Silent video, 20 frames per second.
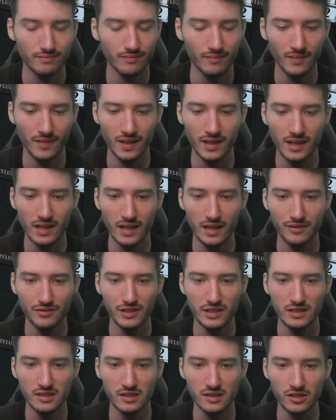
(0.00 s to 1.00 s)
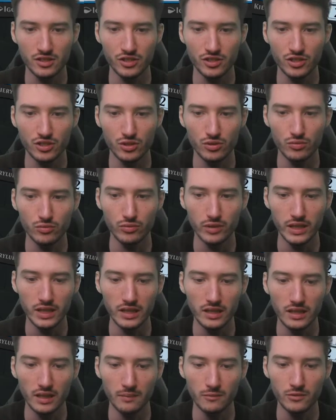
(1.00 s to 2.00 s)
Nah, I think this is just too
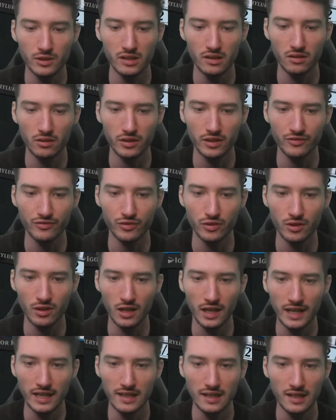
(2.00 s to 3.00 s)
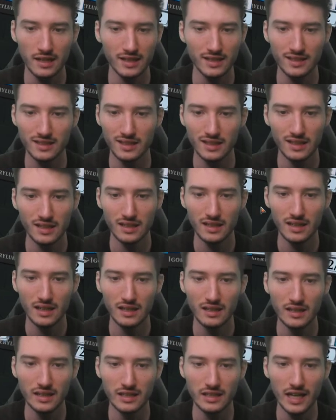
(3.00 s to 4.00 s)
weak. I'm really looking for a Leyline.
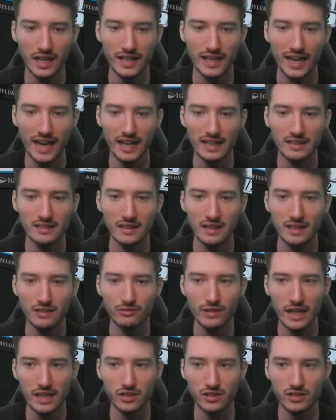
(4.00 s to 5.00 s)
Like, I can't... Like, Reactor